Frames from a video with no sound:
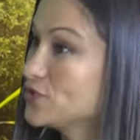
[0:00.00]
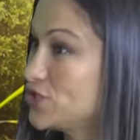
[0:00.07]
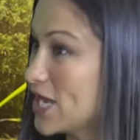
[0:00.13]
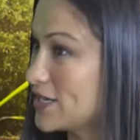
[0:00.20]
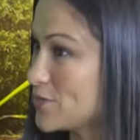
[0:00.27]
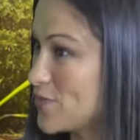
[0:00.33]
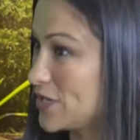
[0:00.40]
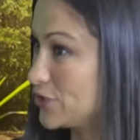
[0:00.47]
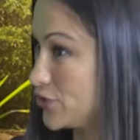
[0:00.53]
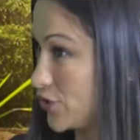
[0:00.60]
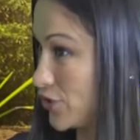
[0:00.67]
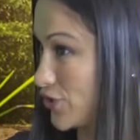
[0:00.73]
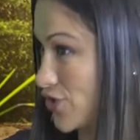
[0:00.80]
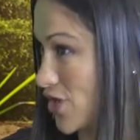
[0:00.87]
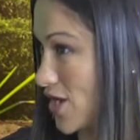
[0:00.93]
Jenna Ben
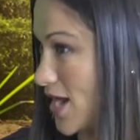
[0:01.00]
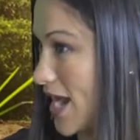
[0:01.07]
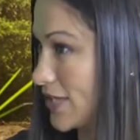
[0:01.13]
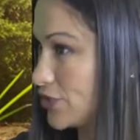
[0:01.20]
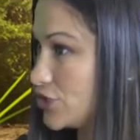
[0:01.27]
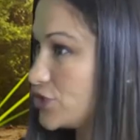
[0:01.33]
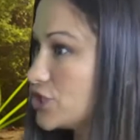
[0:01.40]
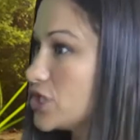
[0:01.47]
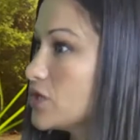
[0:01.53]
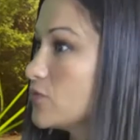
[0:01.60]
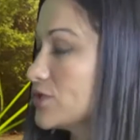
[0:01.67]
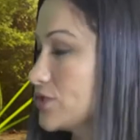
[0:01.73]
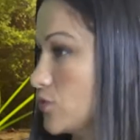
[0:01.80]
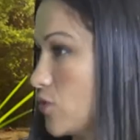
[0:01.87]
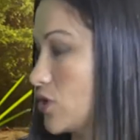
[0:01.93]
Schercher, and she
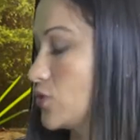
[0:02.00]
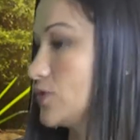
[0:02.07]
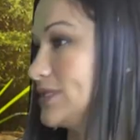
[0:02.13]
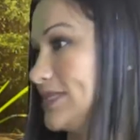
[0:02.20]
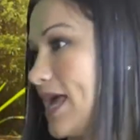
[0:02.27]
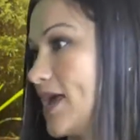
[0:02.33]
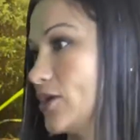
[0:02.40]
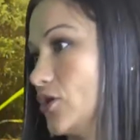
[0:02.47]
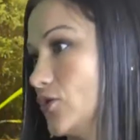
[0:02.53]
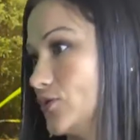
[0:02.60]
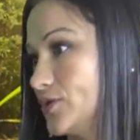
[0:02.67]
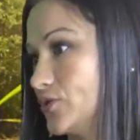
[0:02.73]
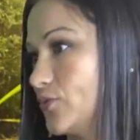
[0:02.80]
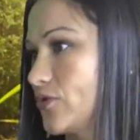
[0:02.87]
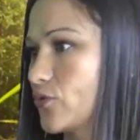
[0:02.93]
was the one who was
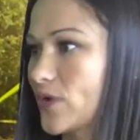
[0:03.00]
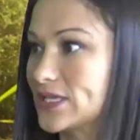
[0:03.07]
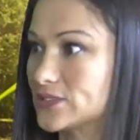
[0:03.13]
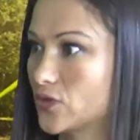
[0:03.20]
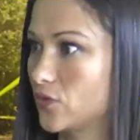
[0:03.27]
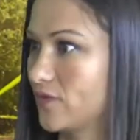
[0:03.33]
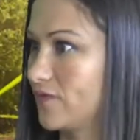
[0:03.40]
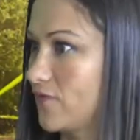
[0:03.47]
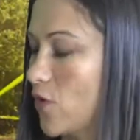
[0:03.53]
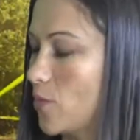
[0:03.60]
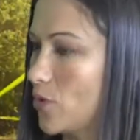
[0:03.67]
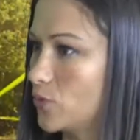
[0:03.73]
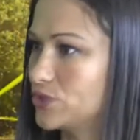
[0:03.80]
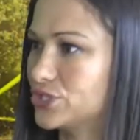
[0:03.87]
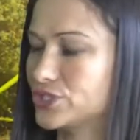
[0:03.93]
diagnosed with gray zone
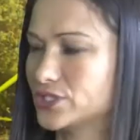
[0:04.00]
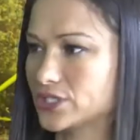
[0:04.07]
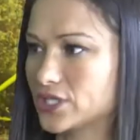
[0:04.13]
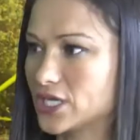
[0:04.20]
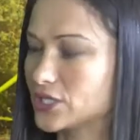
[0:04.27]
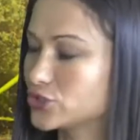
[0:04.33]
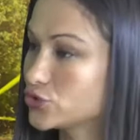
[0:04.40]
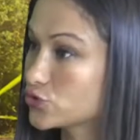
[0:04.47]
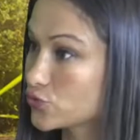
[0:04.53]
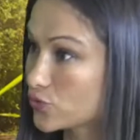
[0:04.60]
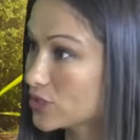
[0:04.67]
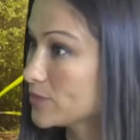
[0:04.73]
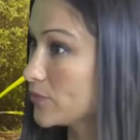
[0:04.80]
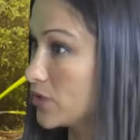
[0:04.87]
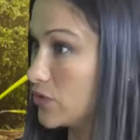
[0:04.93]
lymphoma, which is an
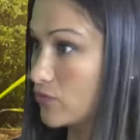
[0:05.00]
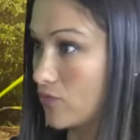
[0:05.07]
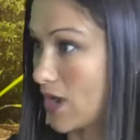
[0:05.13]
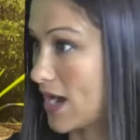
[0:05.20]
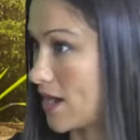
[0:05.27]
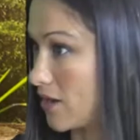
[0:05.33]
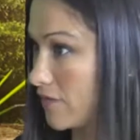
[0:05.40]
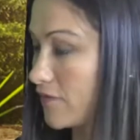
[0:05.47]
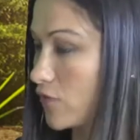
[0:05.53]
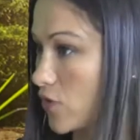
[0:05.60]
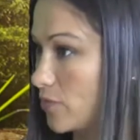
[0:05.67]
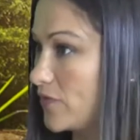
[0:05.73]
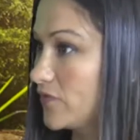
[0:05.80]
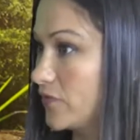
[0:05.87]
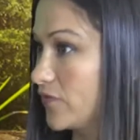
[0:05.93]
extremely rare
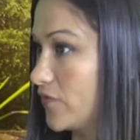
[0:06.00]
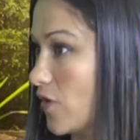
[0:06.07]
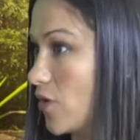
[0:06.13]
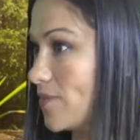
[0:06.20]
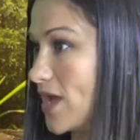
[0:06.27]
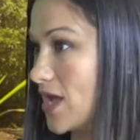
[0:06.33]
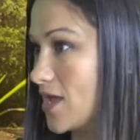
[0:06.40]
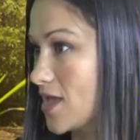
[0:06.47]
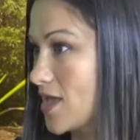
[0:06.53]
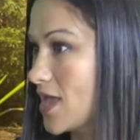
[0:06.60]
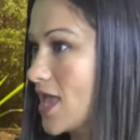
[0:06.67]
form of lymphoma.